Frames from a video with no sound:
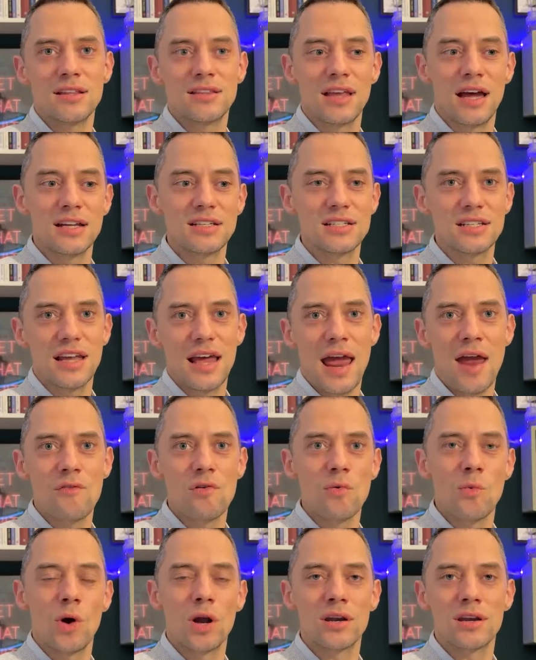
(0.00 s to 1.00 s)
that
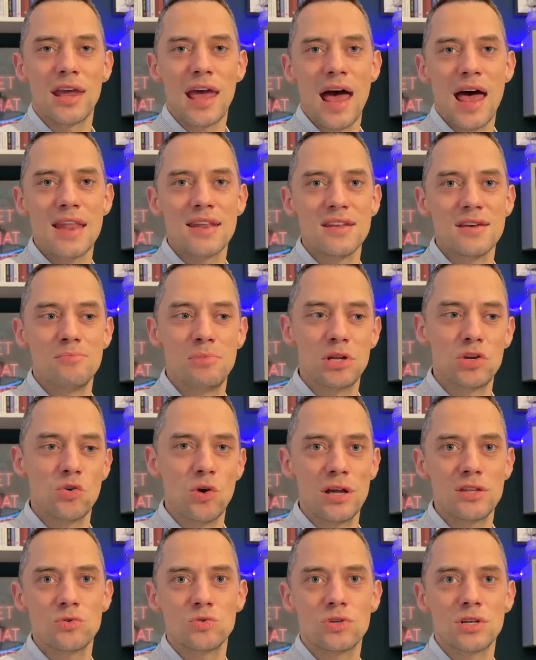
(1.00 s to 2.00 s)
everyone can
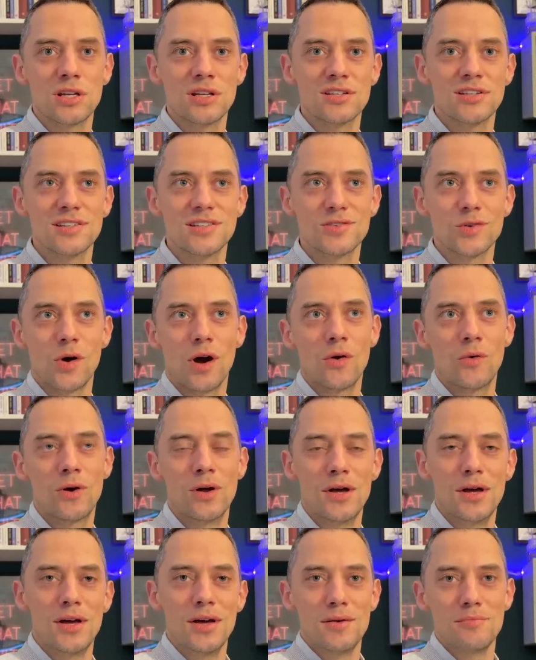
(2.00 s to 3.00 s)
habituate to tinnitus. So
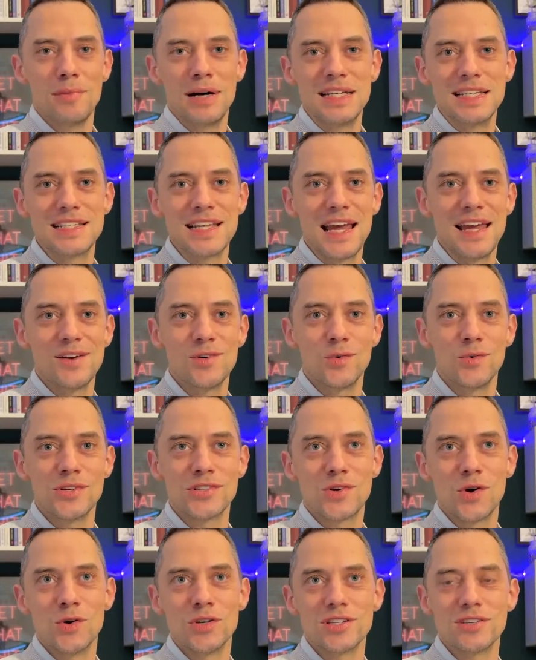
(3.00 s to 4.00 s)
my saying always
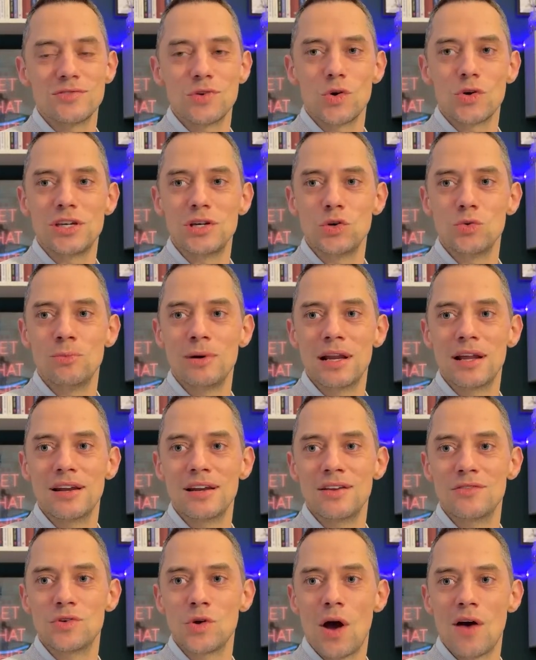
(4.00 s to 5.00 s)
goes: if you're human,
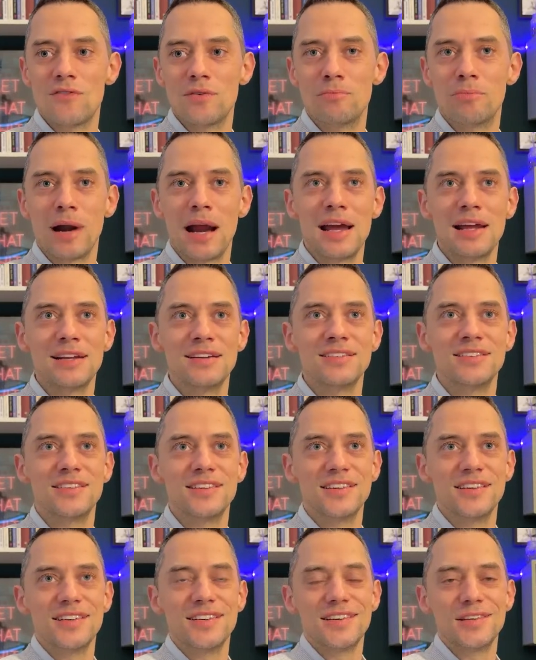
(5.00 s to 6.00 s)
you have a brain,
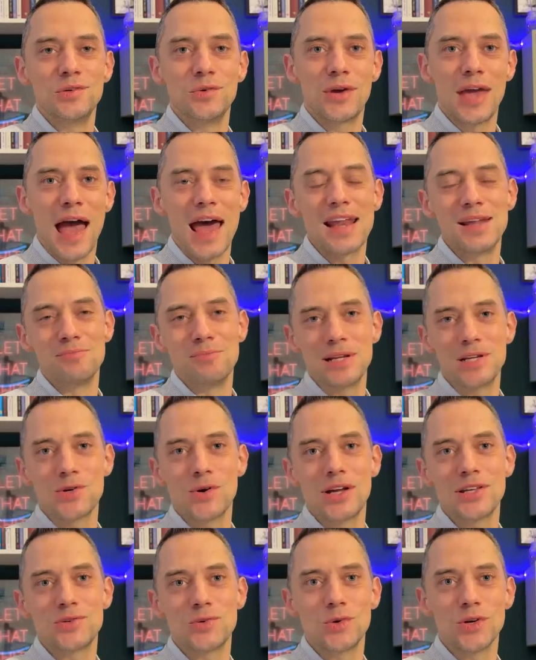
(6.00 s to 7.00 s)
you can
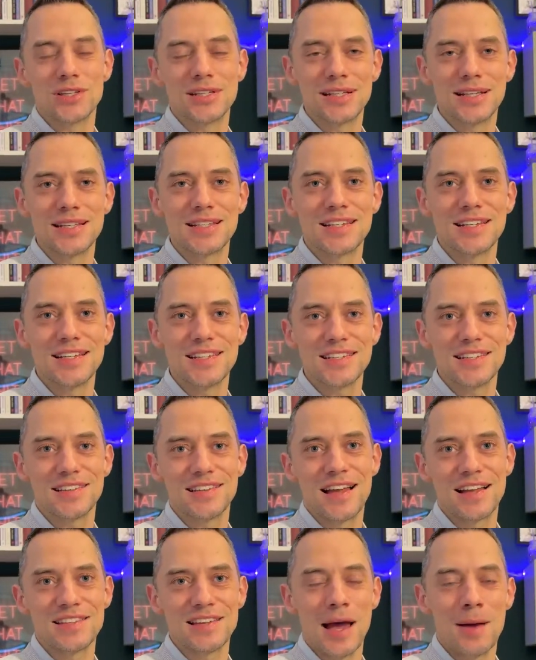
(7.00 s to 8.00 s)
habituate to your tinnitus.
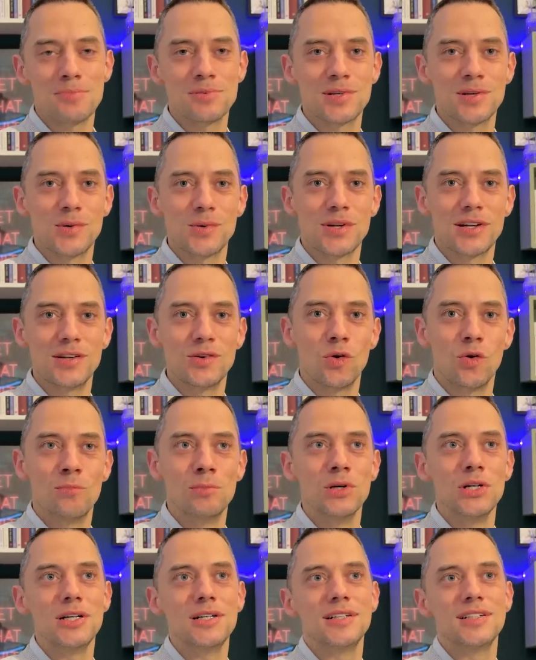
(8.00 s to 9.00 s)
That's absolutely
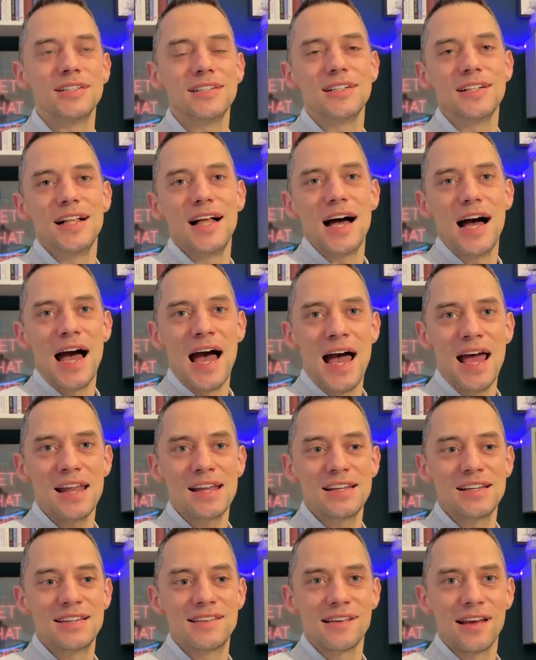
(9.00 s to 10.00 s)
normal. And